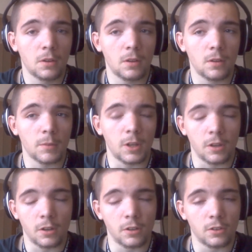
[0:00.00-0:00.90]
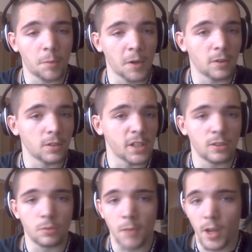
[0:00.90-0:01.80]
because apparently
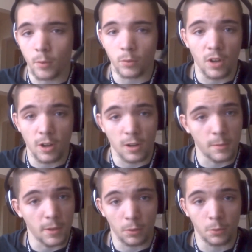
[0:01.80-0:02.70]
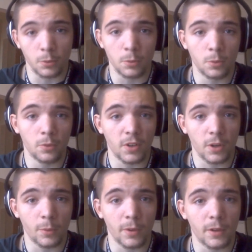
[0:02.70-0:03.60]
his mic was not coming through
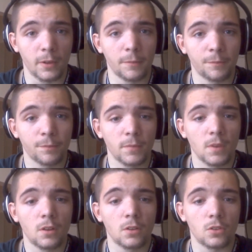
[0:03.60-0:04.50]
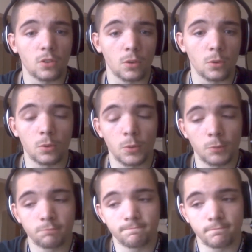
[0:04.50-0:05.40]
very well. So,
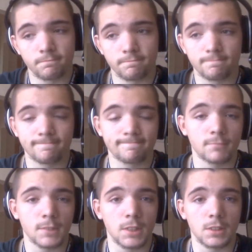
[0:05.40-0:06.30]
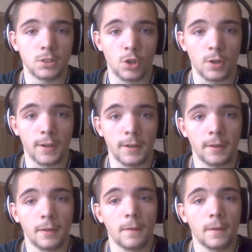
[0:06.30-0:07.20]
sorry,
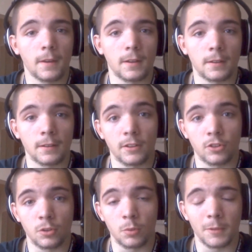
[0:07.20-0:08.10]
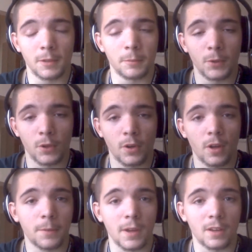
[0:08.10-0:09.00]
unless you want me to put it
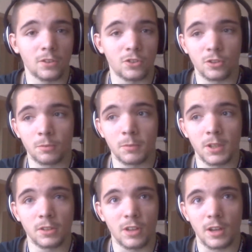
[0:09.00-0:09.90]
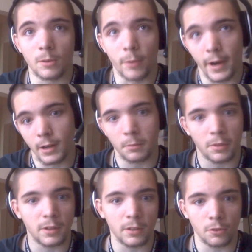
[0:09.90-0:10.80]
up as just me saying random
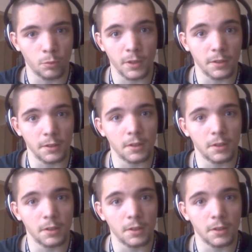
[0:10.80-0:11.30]
things, really.